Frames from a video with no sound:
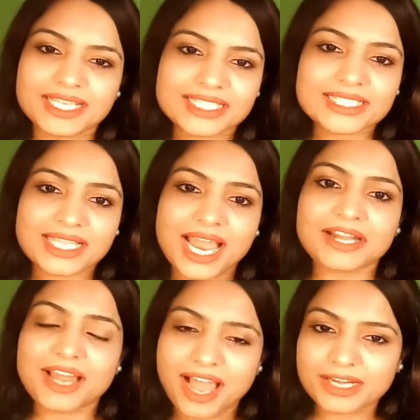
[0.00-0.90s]
Is
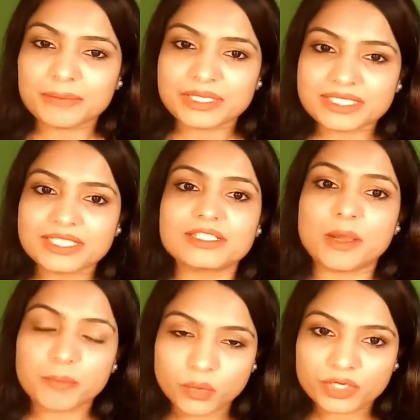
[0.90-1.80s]
that RMS is
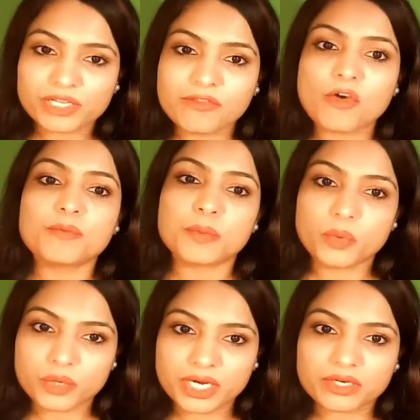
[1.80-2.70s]
supportive of
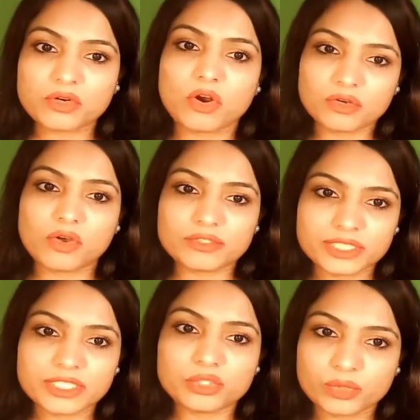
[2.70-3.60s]
product or
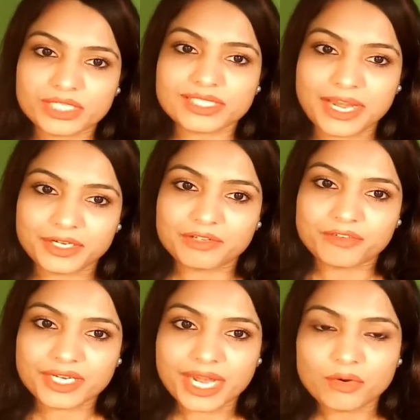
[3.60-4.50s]
dossier during
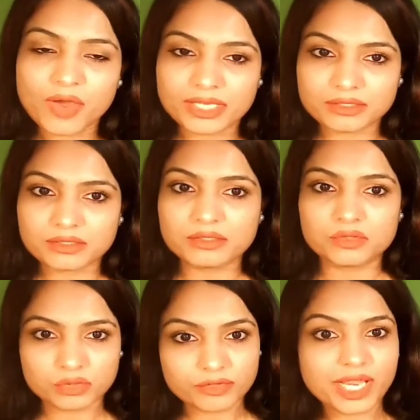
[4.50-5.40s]
scientific advice?
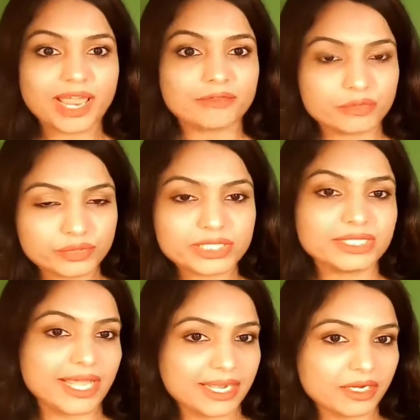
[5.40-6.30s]
So we have to
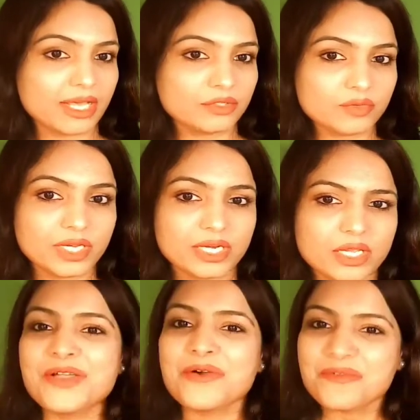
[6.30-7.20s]
see that as well.
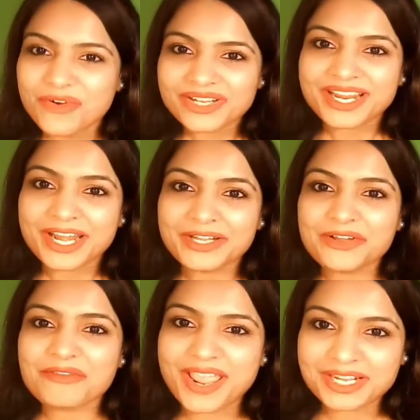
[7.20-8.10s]
What
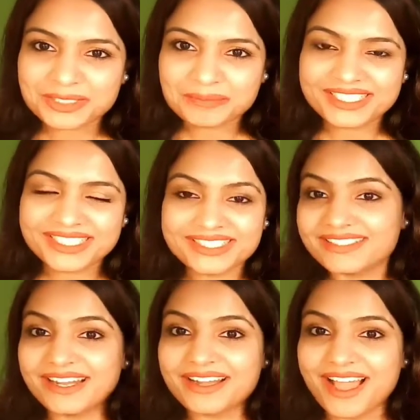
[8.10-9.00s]
kind of
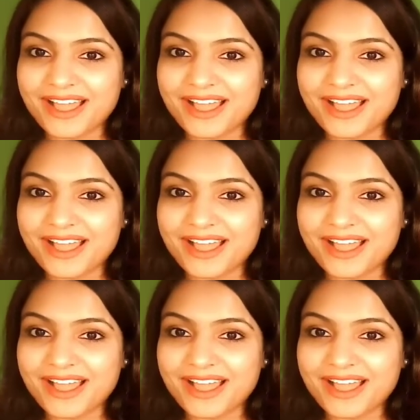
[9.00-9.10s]
expertise that